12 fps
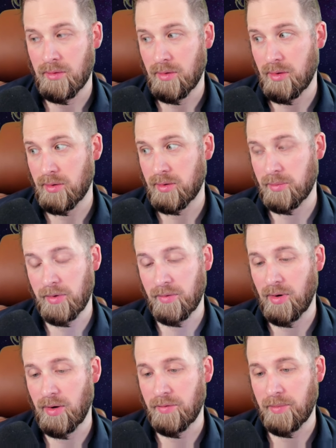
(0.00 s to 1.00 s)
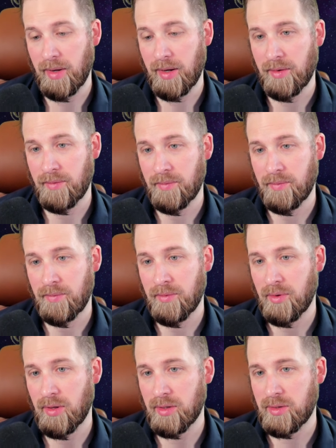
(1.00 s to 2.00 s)
that's going to be rough, man.
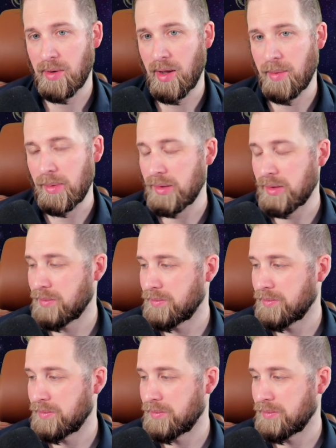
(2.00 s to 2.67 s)
Let's see what happens.